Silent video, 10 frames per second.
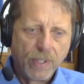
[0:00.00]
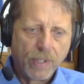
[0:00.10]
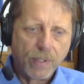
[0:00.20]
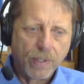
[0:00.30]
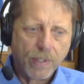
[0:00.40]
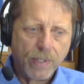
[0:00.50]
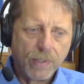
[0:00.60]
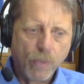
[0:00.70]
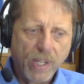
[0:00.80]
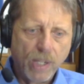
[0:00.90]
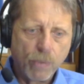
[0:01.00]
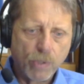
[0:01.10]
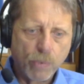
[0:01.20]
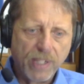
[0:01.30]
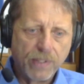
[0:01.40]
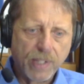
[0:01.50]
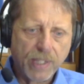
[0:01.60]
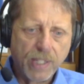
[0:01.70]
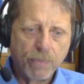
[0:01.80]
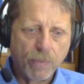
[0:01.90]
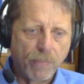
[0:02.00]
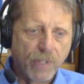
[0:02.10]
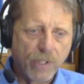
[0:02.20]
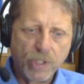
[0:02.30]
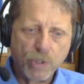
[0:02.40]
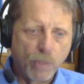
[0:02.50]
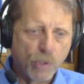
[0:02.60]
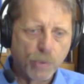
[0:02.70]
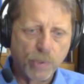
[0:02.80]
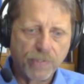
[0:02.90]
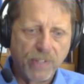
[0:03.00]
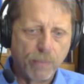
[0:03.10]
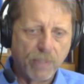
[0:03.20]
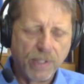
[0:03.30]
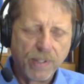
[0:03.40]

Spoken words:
And the way I was raised, I came from a very tumultuous family,